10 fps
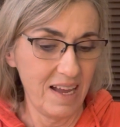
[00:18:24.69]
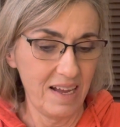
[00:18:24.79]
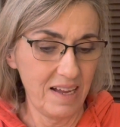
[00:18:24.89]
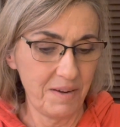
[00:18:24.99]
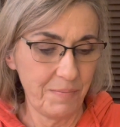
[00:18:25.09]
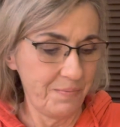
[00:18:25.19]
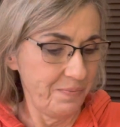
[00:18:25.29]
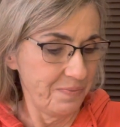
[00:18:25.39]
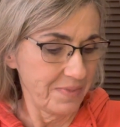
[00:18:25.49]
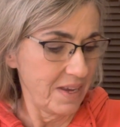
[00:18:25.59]

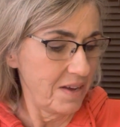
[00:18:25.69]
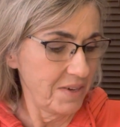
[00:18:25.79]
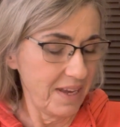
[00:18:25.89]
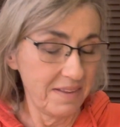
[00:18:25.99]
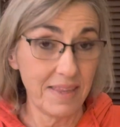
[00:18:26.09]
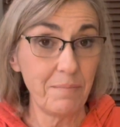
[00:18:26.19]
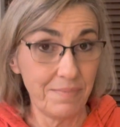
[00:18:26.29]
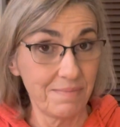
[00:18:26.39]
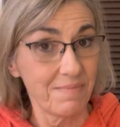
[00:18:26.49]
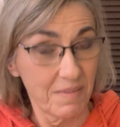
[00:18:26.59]
Okay,
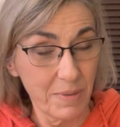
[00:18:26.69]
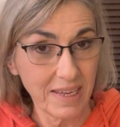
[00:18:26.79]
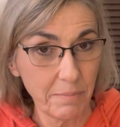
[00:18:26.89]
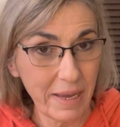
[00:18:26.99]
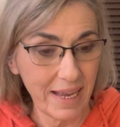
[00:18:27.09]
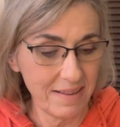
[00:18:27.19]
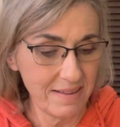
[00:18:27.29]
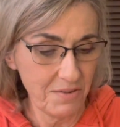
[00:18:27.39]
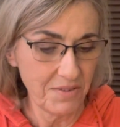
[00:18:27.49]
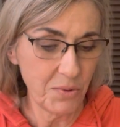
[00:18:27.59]
speaking of bands,
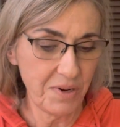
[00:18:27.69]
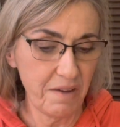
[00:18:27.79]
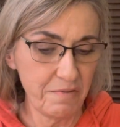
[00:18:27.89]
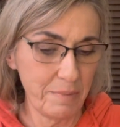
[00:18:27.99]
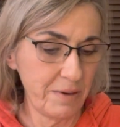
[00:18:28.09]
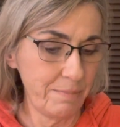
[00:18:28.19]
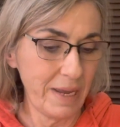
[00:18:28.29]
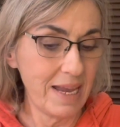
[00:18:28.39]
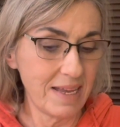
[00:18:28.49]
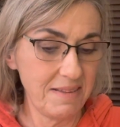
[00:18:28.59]
I was going off about
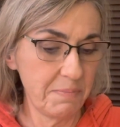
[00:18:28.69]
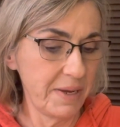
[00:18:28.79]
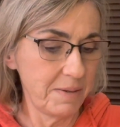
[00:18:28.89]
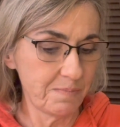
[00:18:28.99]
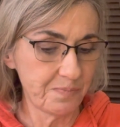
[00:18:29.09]
bands, but